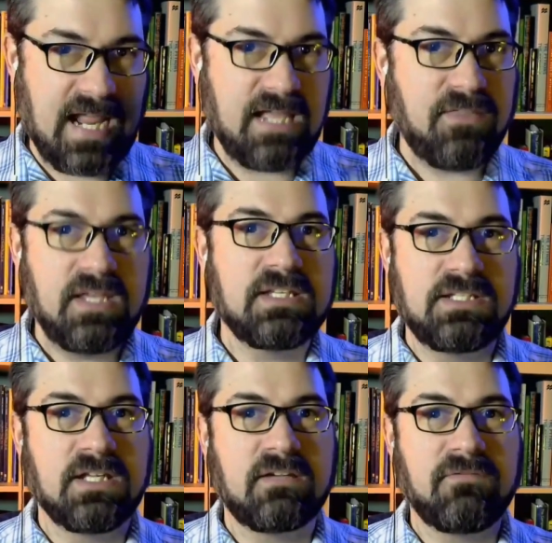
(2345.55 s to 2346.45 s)

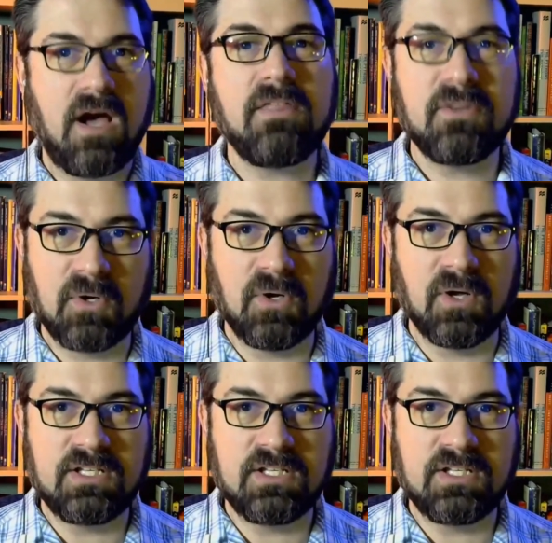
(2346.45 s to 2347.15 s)
atheistic fatherhood.